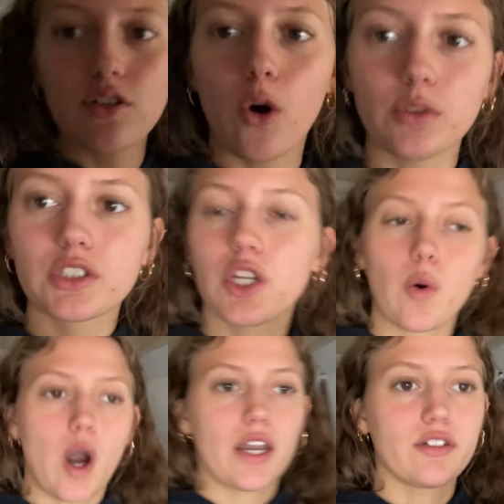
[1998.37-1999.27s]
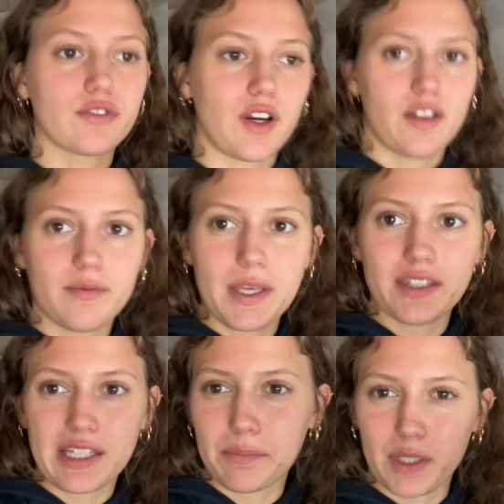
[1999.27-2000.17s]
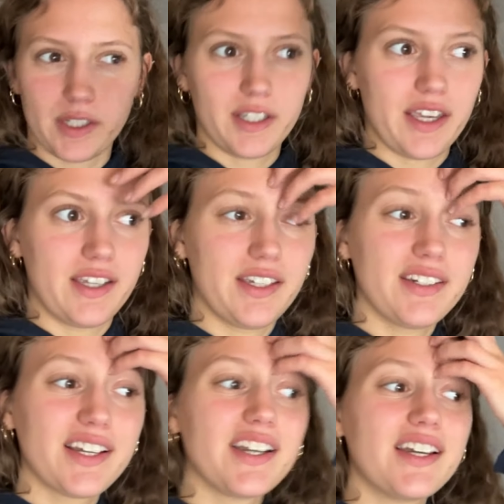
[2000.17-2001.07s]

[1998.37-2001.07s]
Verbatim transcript: no one's gonna walk in front of me and, like, peek in.